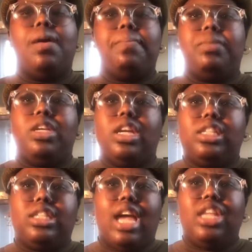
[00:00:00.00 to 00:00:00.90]

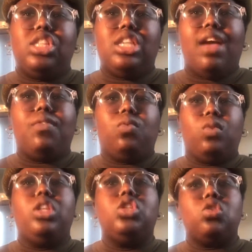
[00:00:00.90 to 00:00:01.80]
because I just have a
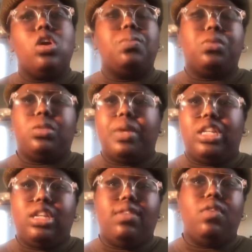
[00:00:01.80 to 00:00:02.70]
really strong
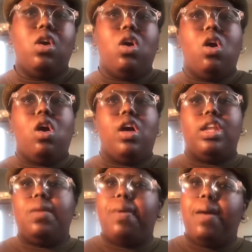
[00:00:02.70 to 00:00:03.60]
perspective on
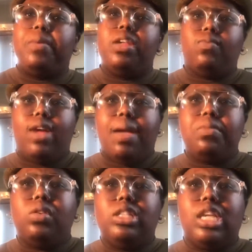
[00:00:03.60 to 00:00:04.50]
hip-hop and rap
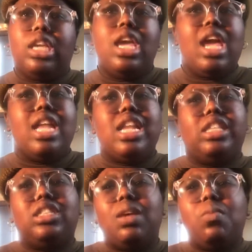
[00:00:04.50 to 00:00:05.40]
music, and
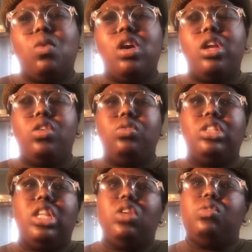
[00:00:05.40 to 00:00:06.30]
as someone who's
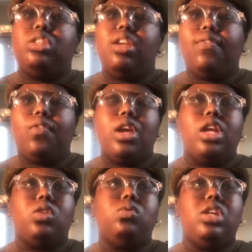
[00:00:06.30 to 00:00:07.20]
a little
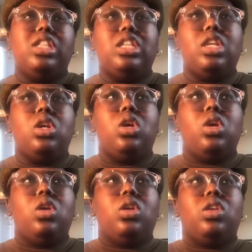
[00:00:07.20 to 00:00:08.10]
different, who
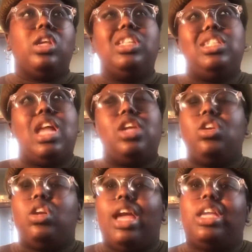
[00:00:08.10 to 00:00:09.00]
is not
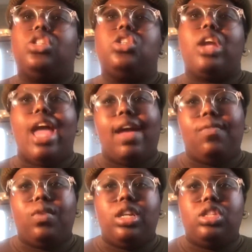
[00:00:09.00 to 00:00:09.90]
your, I guess, your
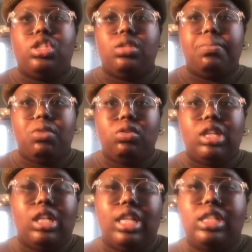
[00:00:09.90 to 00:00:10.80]
average
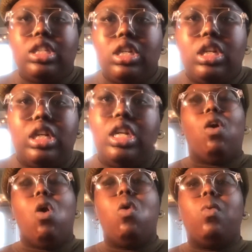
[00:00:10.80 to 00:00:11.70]
music listener,
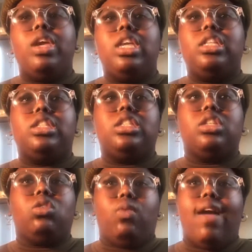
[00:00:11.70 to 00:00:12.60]

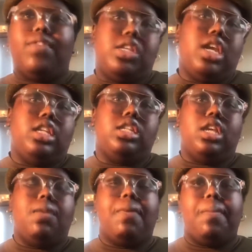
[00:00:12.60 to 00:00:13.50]
always gravitated to
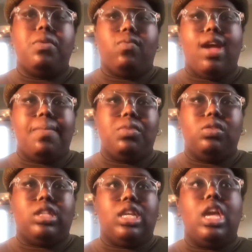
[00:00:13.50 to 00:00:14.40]
hip-hop and rap
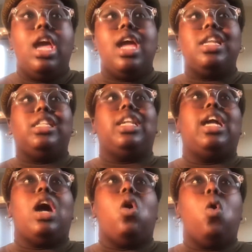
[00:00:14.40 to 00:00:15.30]
music. And as I
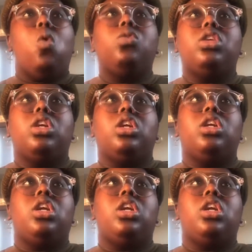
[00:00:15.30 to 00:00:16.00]
got older,